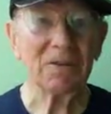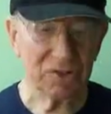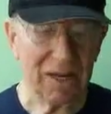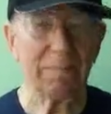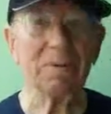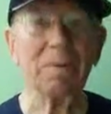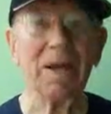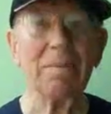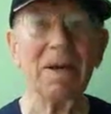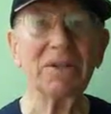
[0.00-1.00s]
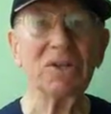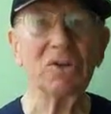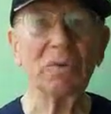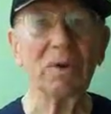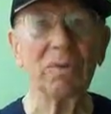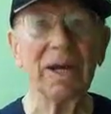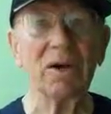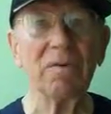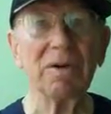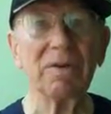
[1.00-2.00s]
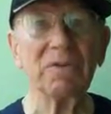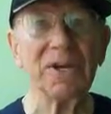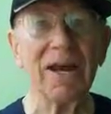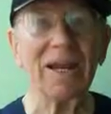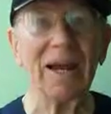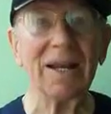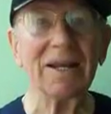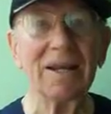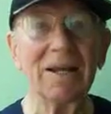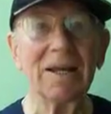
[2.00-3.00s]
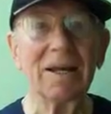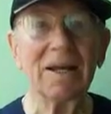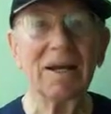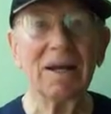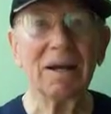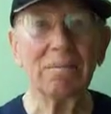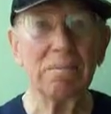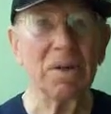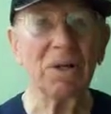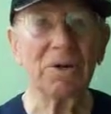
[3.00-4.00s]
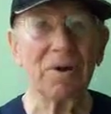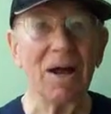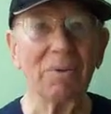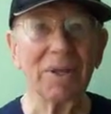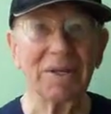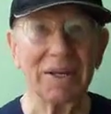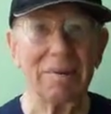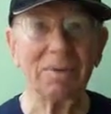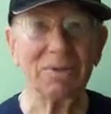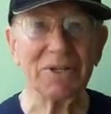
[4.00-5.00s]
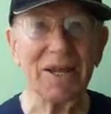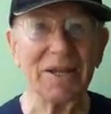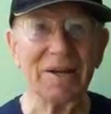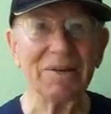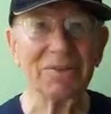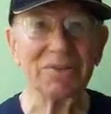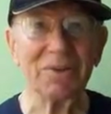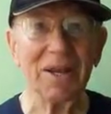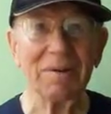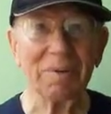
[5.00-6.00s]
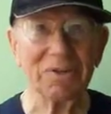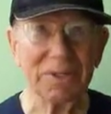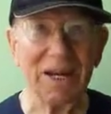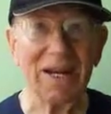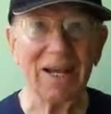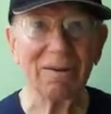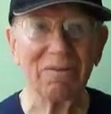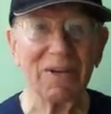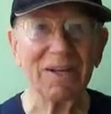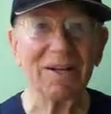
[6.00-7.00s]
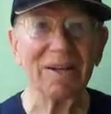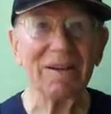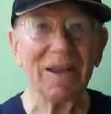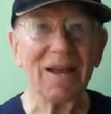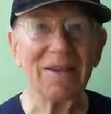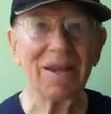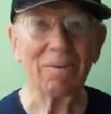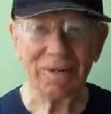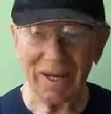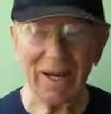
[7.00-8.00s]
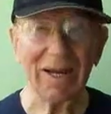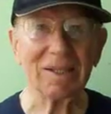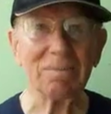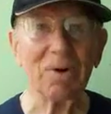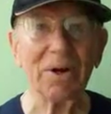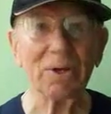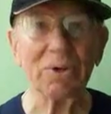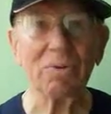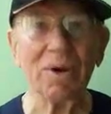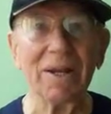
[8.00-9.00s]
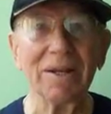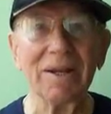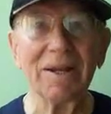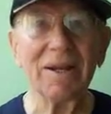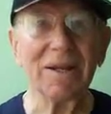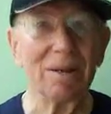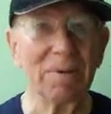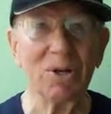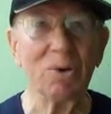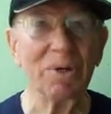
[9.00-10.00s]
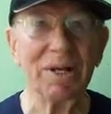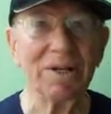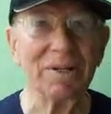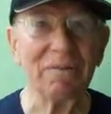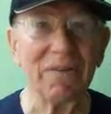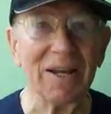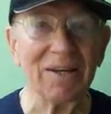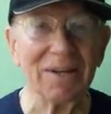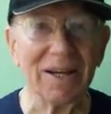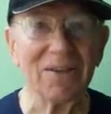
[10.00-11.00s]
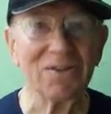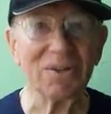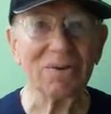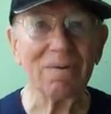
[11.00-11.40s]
Sleeper play meant that you went way over the sideline, milled around with the team that was on there, so they stayed on the field. And then when they hiked the ball, you would run. There'd be no one there to defend against you.